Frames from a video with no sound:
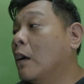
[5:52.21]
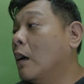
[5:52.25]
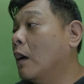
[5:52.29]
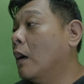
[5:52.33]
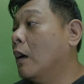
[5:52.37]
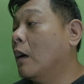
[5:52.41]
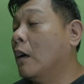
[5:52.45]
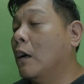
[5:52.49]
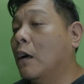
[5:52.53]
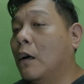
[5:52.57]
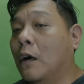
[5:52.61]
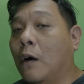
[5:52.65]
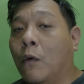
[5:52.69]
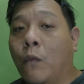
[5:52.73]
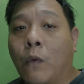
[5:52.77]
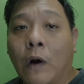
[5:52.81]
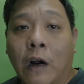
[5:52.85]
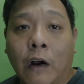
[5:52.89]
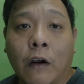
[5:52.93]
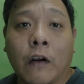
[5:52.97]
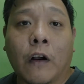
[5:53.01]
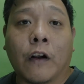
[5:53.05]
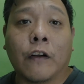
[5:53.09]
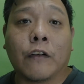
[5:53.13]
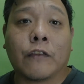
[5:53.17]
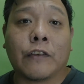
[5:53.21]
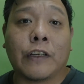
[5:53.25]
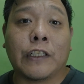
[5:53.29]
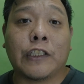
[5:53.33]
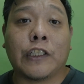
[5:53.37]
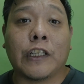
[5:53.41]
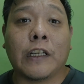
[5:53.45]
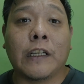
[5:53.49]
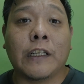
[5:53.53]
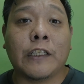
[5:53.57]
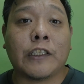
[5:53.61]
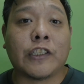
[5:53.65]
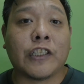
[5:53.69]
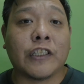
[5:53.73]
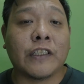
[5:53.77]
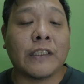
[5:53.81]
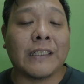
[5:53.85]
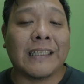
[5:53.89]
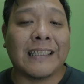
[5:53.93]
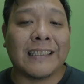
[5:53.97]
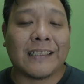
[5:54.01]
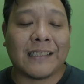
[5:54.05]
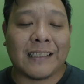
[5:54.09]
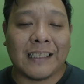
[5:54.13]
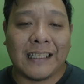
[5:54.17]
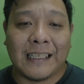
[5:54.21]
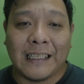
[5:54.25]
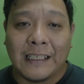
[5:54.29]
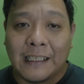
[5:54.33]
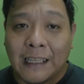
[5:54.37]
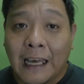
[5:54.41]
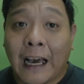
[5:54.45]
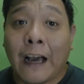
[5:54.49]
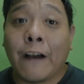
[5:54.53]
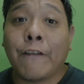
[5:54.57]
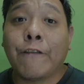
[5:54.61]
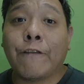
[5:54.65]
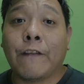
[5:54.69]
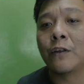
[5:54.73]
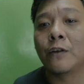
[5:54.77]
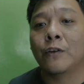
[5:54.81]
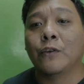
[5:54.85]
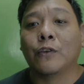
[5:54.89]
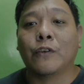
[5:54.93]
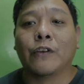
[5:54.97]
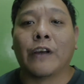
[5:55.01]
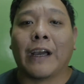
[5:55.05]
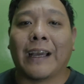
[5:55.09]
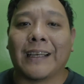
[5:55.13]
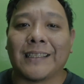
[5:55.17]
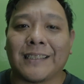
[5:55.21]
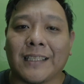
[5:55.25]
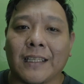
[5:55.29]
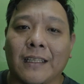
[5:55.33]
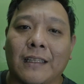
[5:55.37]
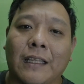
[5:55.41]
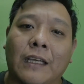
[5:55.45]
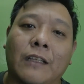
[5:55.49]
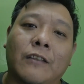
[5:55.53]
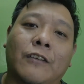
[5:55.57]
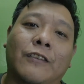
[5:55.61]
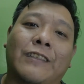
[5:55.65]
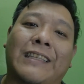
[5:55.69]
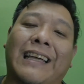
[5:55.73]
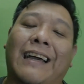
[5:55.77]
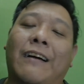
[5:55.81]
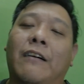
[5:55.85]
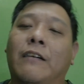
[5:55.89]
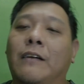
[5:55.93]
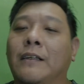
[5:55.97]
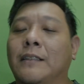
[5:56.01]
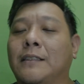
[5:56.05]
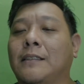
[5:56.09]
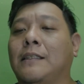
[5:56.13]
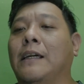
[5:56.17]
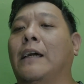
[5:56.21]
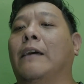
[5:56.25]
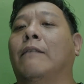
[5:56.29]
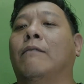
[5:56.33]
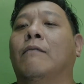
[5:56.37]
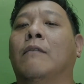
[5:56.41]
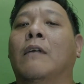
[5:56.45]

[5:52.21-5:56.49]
a word of congratulations is enough. So do not hesitate to tell us that